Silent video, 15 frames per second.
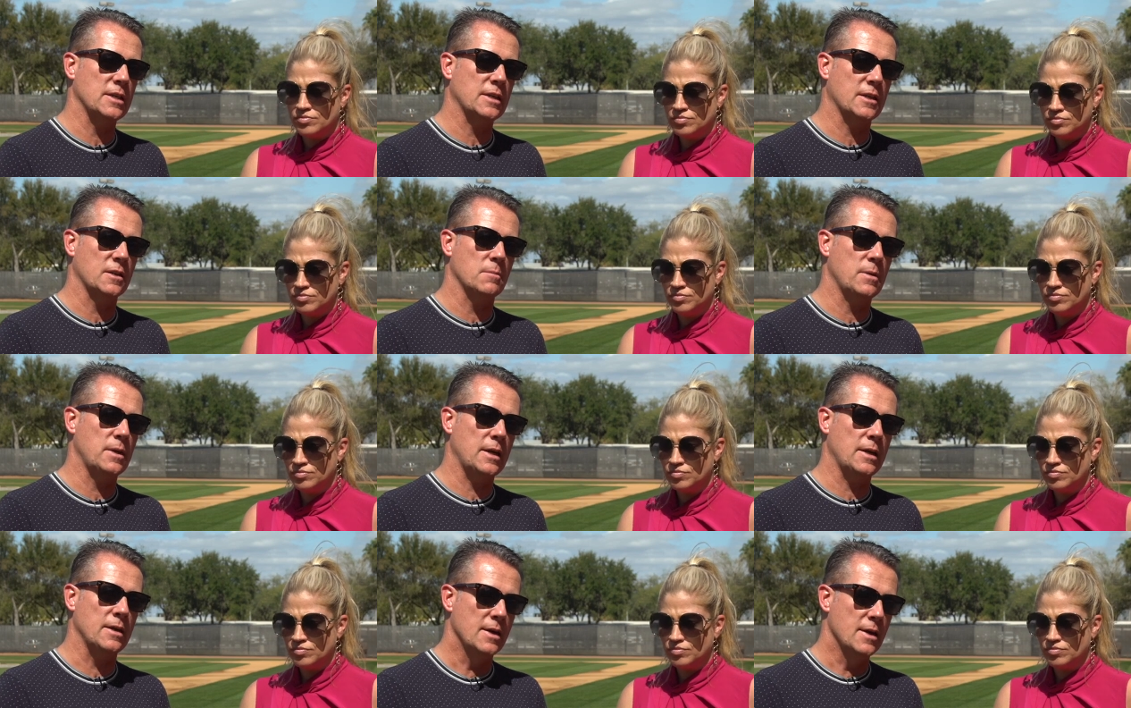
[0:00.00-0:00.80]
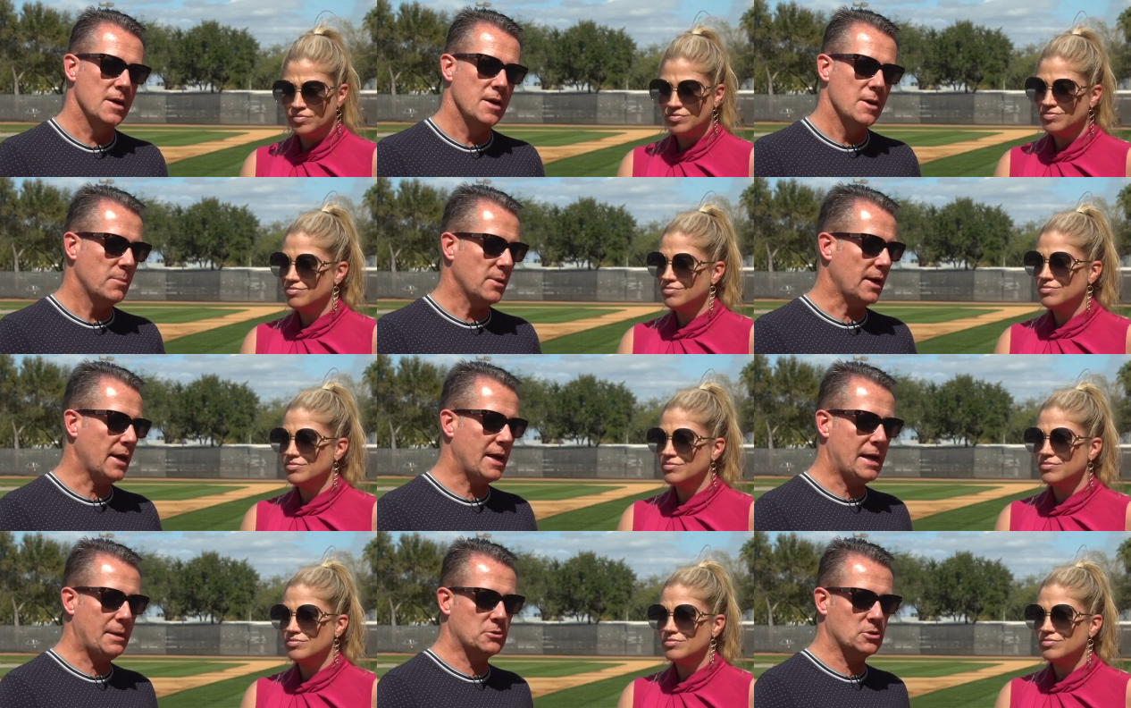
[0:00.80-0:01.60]
Speaker 1: he can be but i
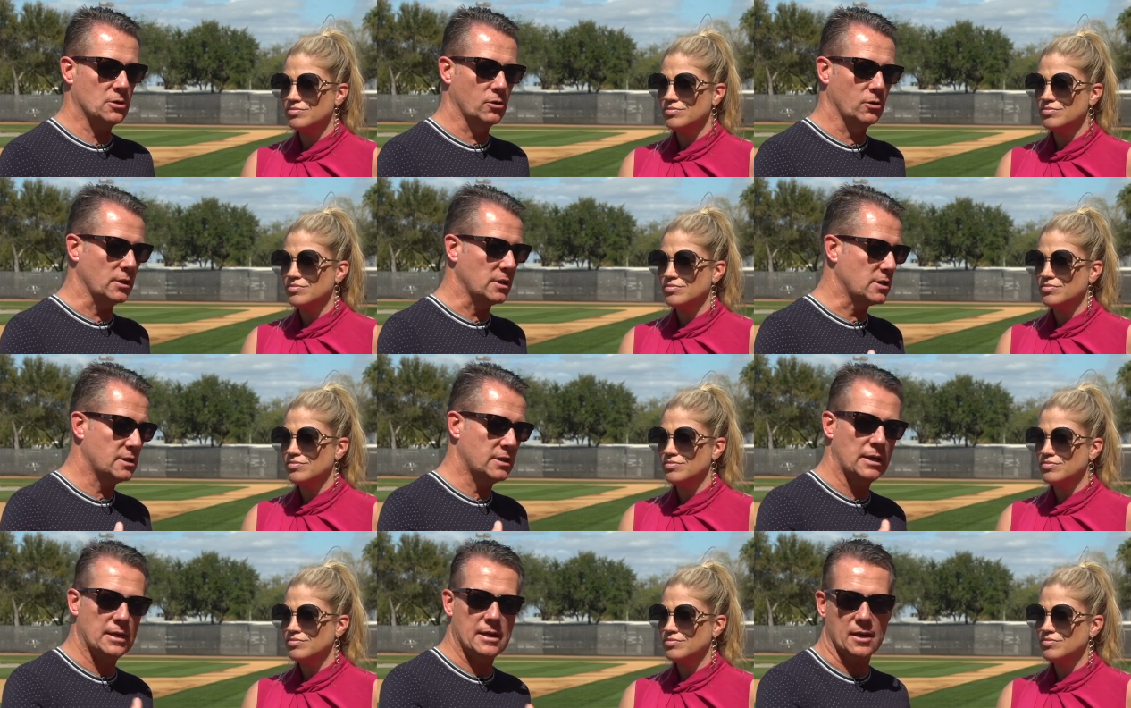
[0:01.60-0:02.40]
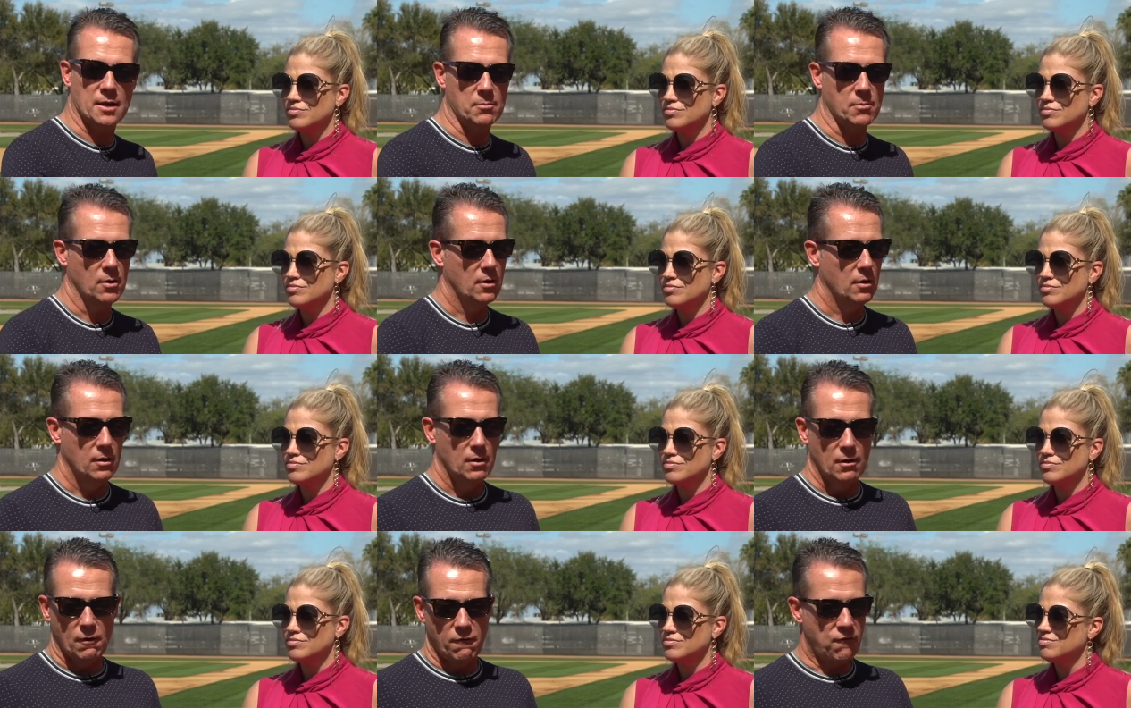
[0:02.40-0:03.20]
absolutely see him
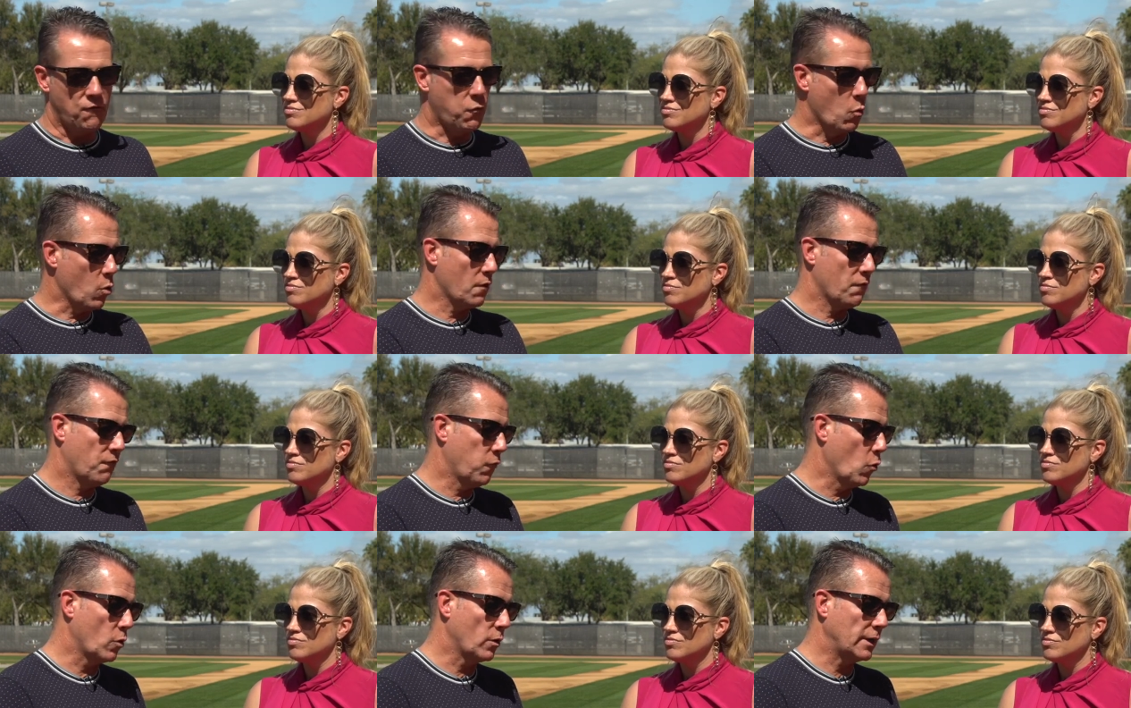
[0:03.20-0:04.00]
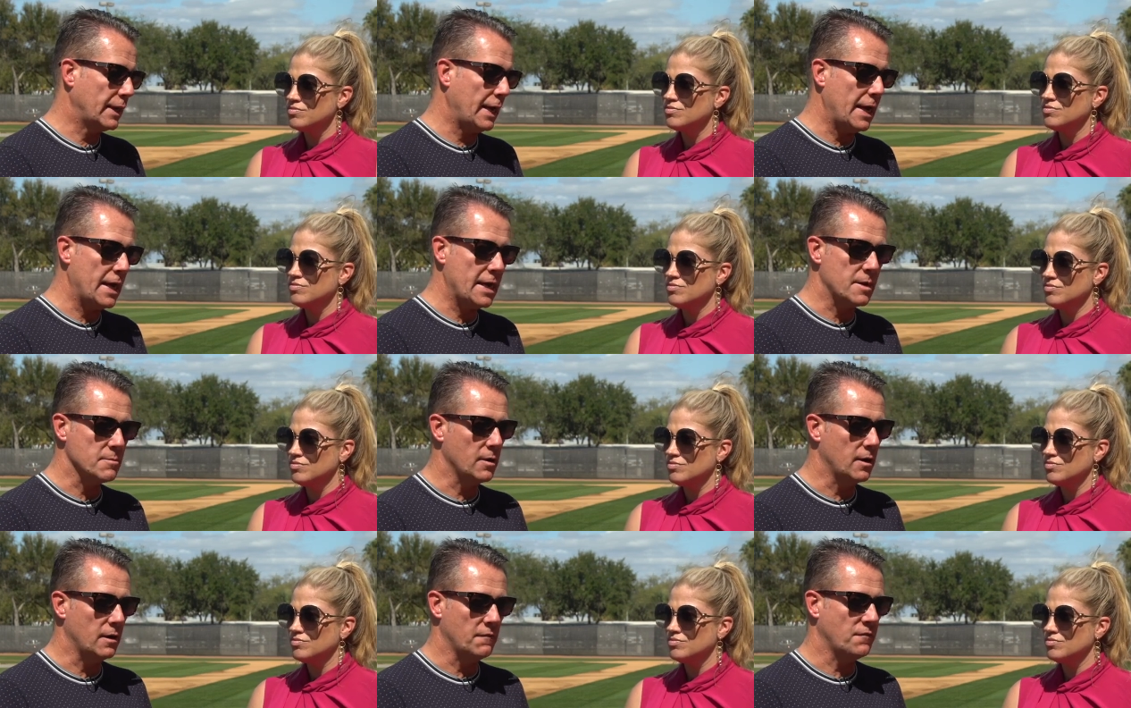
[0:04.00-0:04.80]
four-four game,
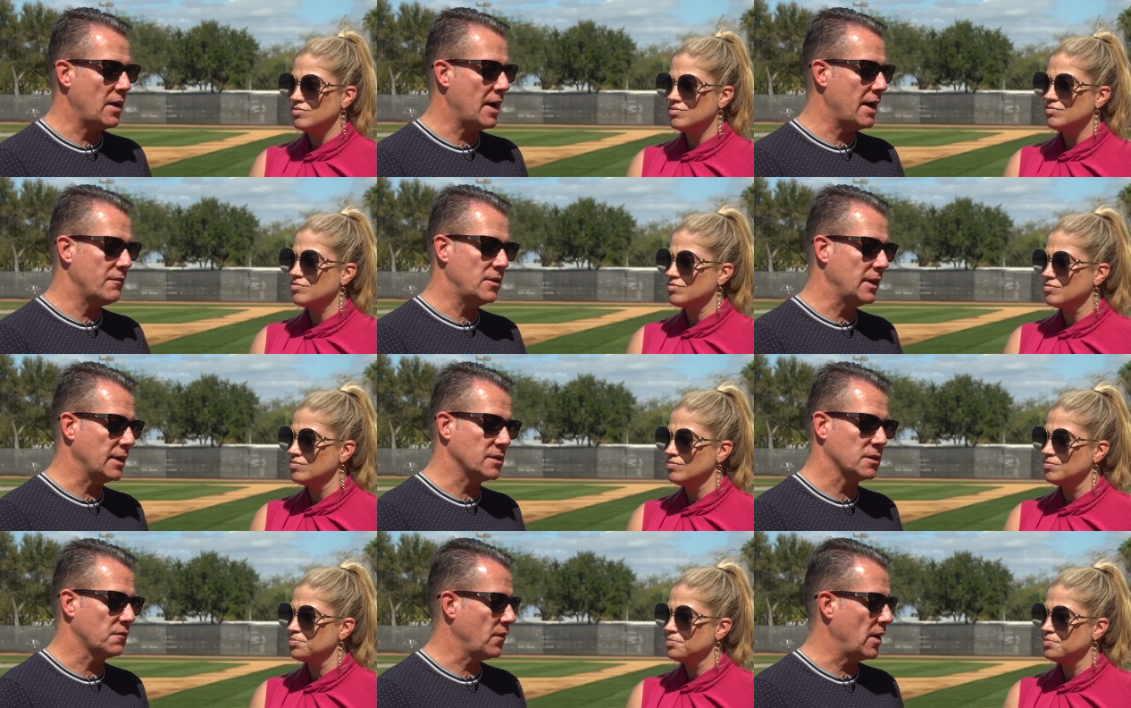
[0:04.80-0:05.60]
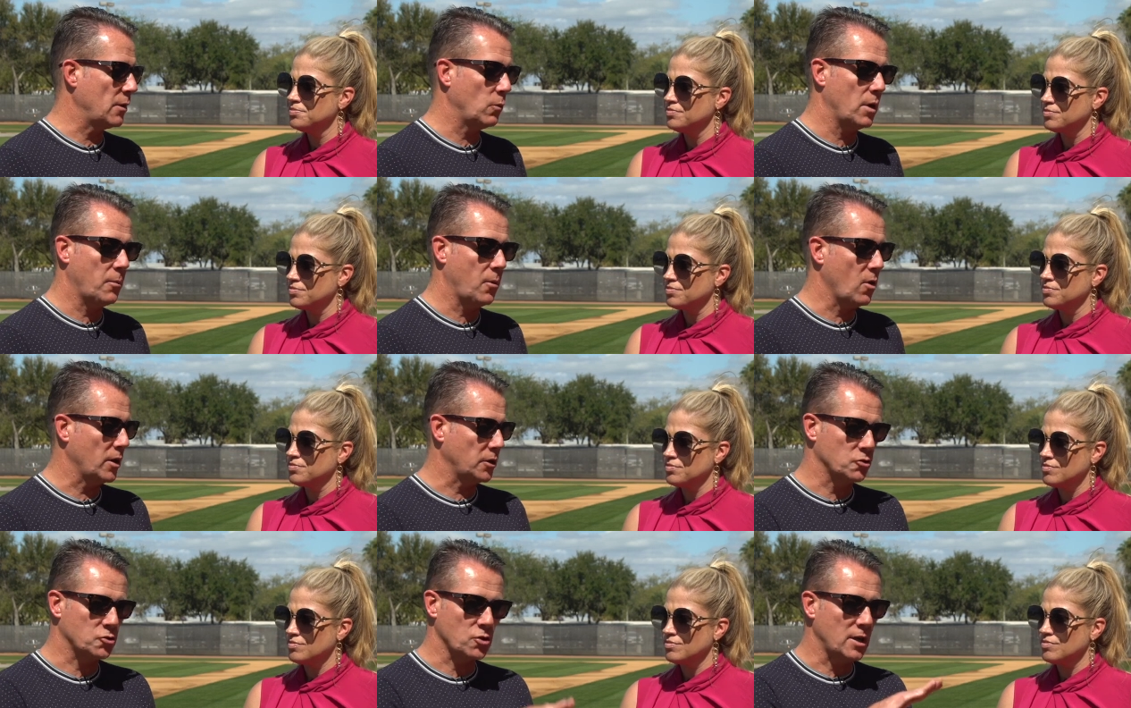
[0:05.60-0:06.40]
uh, five innings at Fenway Park.
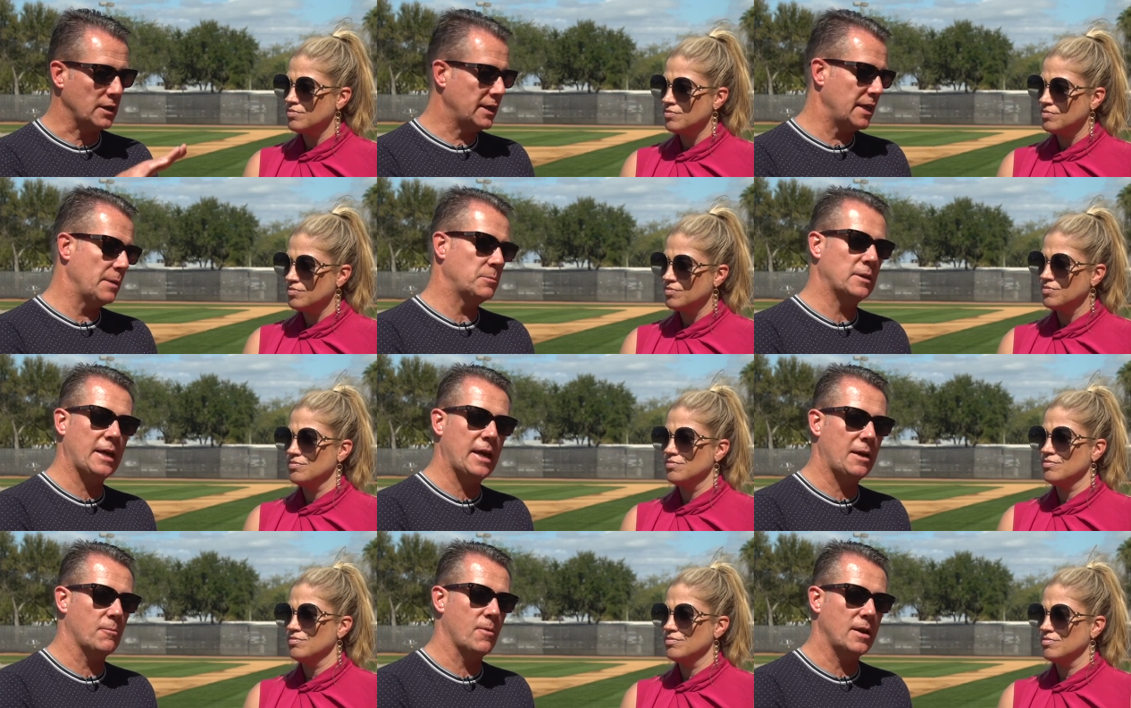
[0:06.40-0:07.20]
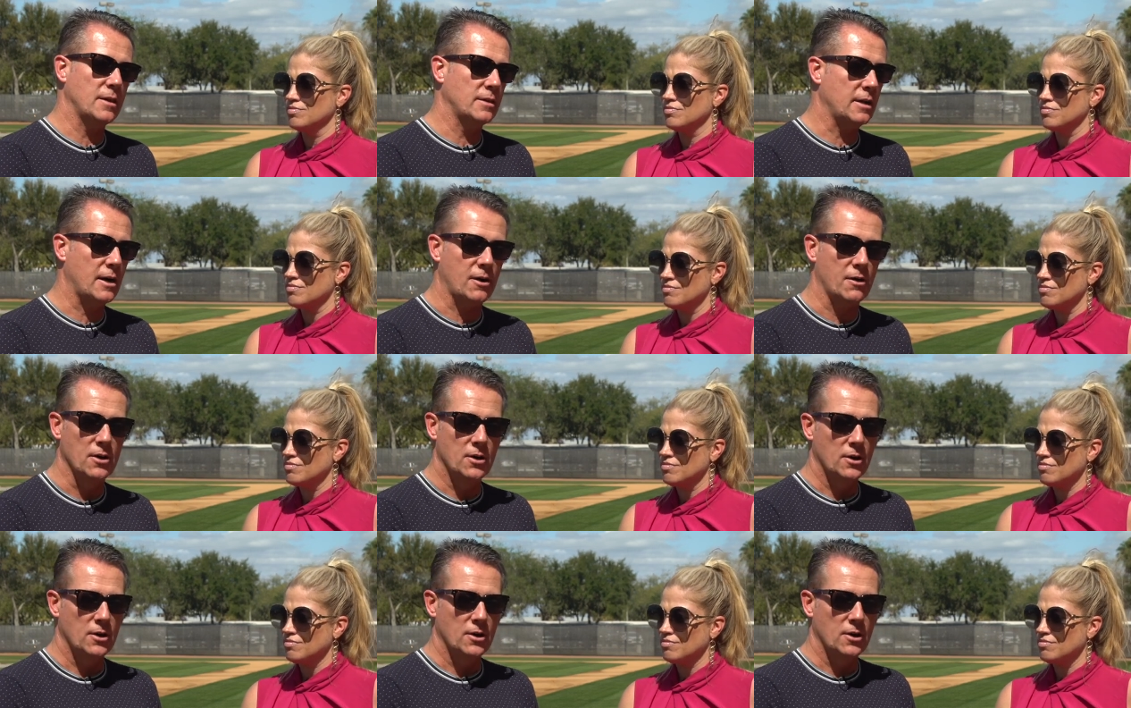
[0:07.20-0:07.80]
You're trying to keep the game right there.